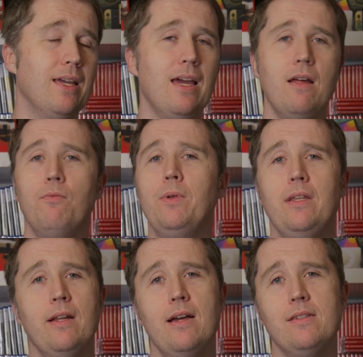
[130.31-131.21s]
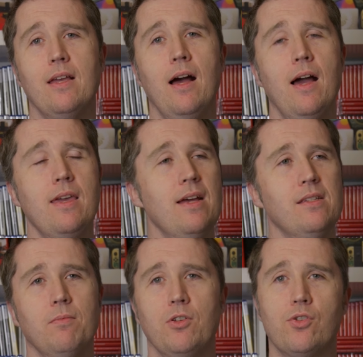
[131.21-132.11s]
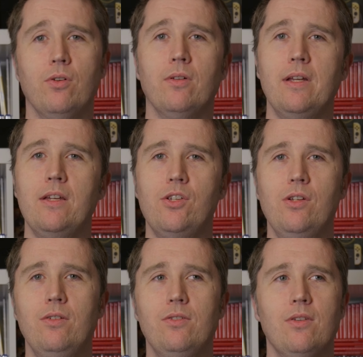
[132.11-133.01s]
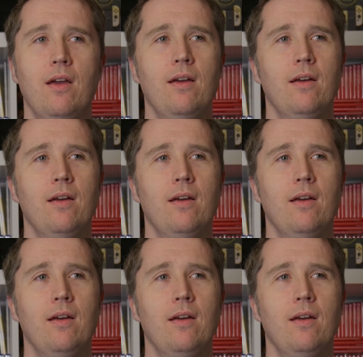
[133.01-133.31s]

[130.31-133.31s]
Again, really nice guy. He had some controller issues.